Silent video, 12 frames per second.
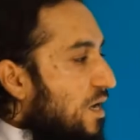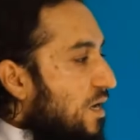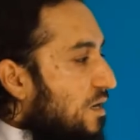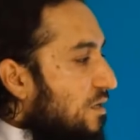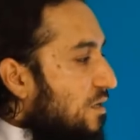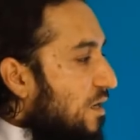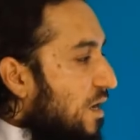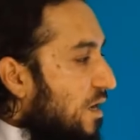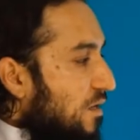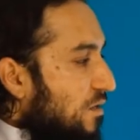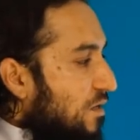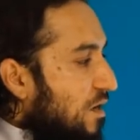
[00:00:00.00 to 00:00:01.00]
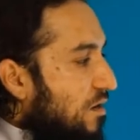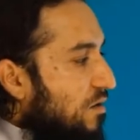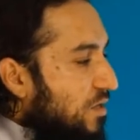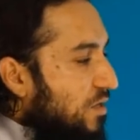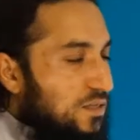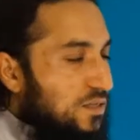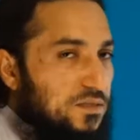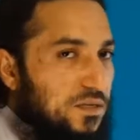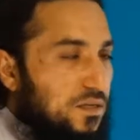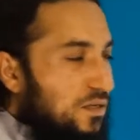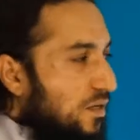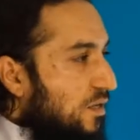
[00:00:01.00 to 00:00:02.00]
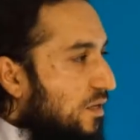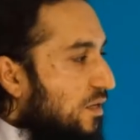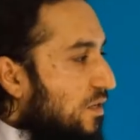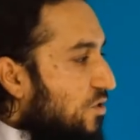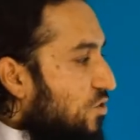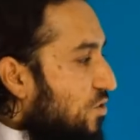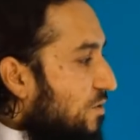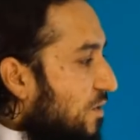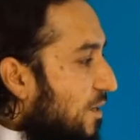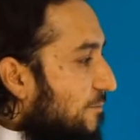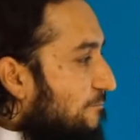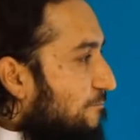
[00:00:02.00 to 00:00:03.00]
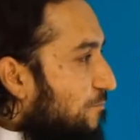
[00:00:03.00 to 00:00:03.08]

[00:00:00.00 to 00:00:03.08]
and R is in English. Okay.